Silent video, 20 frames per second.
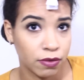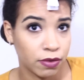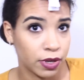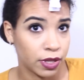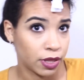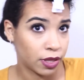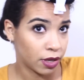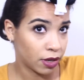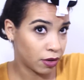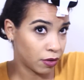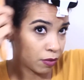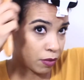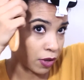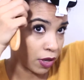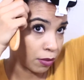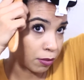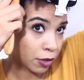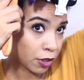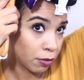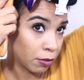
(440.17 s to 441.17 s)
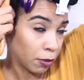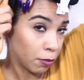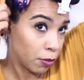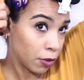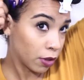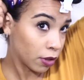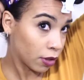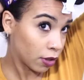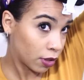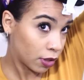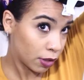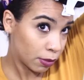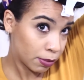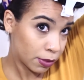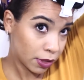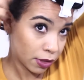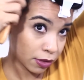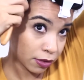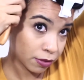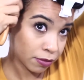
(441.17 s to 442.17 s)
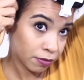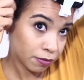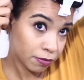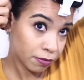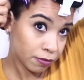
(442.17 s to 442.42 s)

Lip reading: right there where I'm gonna be putting the clips on.